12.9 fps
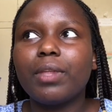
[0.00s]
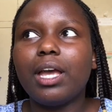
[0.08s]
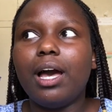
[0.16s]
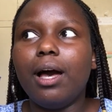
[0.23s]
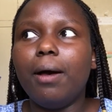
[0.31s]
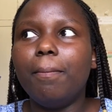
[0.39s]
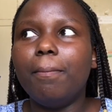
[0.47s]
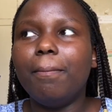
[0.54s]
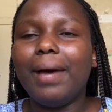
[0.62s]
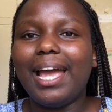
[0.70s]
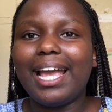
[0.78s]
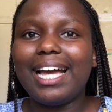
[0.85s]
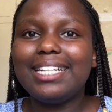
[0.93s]

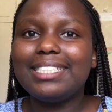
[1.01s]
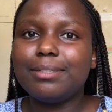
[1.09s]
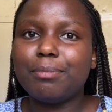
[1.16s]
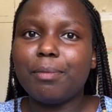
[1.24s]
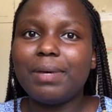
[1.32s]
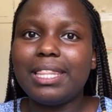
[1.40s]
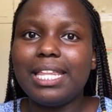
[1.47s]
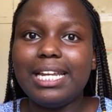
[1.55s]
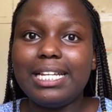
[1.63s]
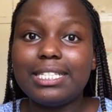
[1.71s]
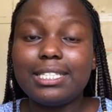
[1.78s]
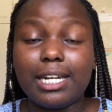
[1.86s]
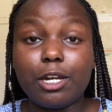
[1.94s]
I can't remember the
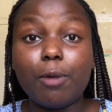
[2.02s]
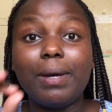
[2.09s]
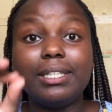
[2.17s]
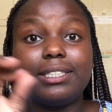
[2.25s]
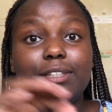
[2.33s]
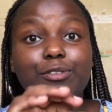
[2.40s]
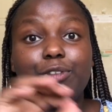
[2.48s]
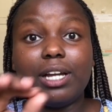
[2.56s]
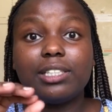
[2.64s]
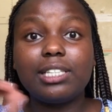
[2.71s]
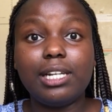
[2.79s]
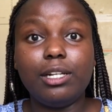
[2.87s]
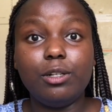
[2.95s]
links right now, but if you
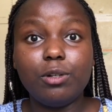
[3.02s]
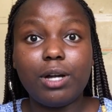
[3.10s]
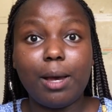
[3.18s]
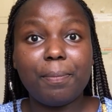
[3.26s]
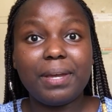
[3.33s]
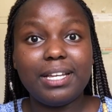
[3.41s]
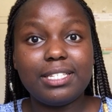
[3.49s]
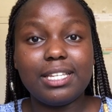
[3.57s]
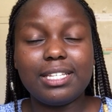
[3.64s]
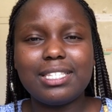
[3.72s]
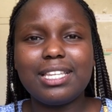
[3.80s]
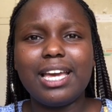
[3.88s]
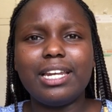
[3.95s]
actually look up
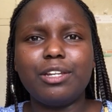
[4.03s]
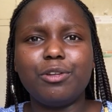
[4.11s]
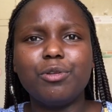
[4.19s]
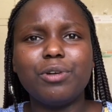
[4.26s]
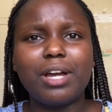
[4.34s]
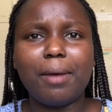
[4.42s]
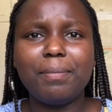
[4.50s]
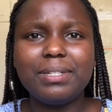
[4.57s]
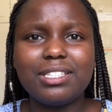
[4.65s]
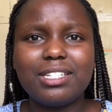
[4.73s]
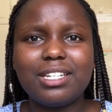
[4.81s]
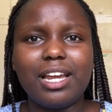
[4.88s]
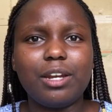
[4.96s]
KCSE and you know
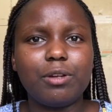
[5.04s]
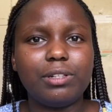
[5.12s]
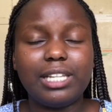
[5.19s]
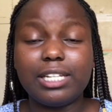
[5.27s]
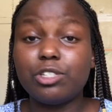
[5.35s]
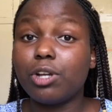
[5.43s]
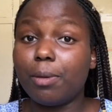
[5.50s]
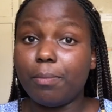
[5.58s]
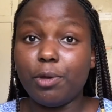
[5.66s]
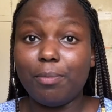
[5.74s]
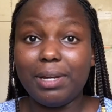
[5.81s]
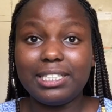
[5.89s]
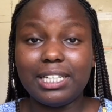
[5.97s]
chemistry and all that,
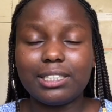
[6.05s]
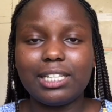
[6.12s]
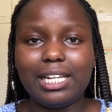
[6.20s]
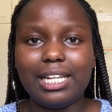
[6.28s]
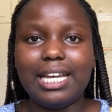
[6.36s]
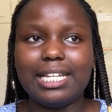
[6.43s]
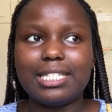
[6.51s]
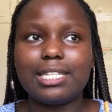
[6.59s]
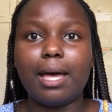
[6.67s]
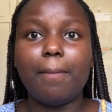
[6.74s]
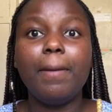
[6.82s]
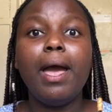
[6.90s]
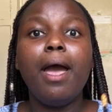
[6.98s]
you might actually get
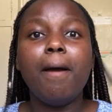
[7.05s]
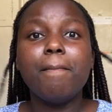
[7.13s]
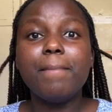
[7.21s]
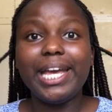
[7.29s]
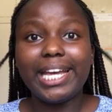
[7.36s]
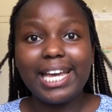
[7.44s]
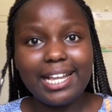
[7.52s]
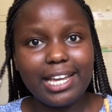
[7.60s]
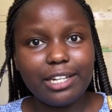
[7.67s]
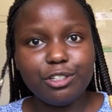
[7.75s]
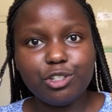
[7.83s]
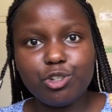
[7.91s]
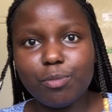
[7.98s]
some by
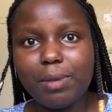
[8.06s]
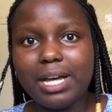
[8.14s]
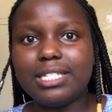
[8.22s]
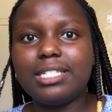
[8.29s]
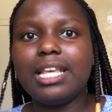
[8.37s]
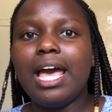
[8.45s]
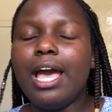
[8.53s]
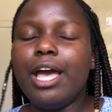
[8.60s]
Kenyan YouTubers